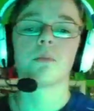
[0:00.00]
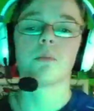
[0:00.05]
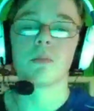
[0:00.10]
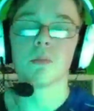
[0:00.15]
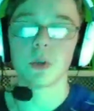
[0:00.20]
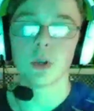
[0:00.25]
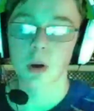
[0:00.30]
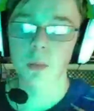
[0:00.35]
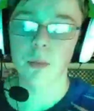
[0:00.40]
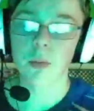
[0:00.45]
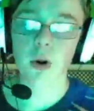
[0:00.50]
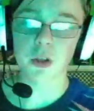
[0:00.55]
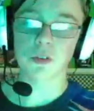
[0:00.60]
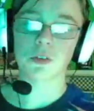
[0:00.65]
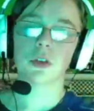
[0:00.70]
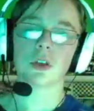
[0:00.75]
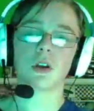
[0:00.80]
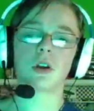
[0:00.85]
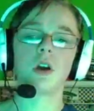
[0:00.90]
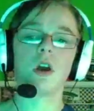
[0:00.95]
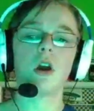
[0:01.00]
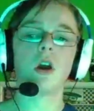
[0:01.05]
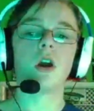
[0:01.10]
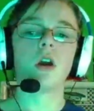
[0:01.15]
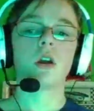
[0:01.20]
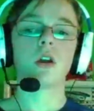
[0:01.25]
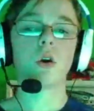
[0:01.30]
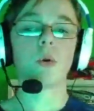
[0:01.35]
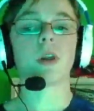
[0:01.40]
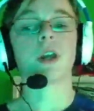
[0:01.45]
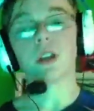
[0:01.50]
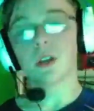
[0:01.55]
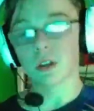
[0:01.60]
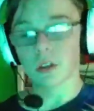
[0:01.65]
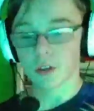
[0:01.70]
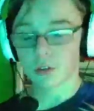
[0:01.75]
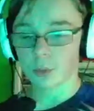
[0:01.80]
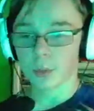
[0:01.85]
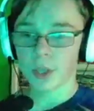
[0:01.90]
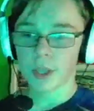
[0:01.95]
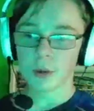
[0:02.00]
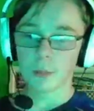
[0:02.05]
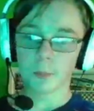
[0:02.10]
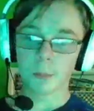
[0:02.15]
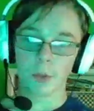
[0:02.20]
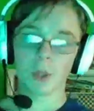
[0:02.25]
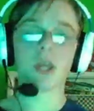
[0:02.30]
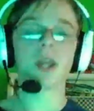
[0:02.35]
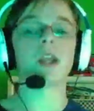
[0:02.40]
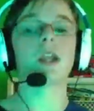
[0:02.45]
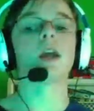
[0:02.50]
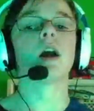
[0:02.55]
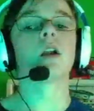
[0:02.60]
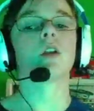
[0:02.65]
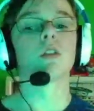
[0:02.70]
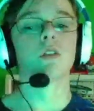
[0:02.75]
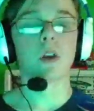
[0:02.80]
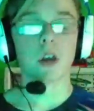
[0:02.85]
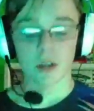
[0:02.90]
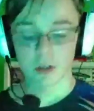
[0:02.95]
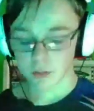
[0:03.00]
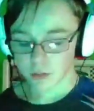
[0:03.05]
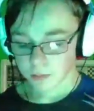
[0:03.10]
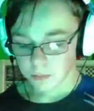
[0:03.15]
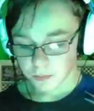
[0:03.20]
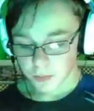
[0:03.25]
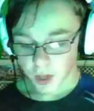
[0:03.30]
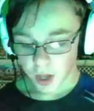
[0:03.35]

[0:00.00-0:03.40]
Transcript: your points leader going into this week, Blaney, out of the race.